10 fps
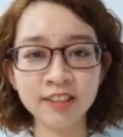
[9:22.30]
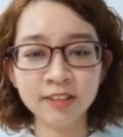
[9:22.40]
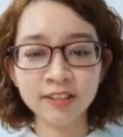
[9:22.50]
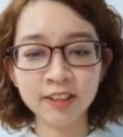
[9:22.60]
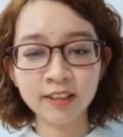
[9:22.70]

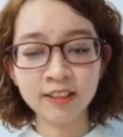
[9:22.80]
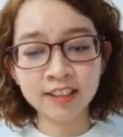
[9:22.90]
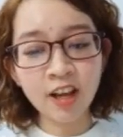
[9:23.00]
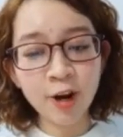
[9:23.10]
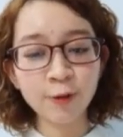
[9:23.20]
And then
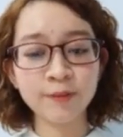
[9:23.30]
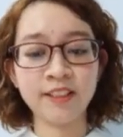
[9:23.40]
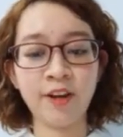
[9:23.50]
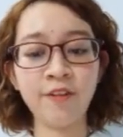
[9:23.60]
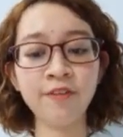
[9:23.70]

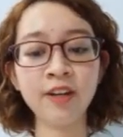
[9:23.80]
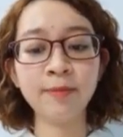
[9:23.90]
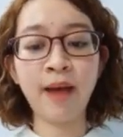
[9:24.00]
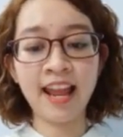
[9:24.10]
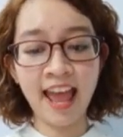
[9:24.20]

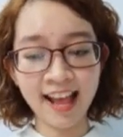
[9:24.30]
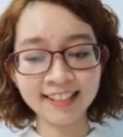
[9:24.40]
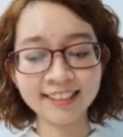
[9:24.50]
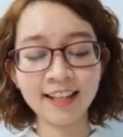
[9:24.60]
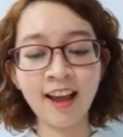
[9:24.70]
self-serving
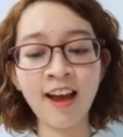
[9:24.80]
bias.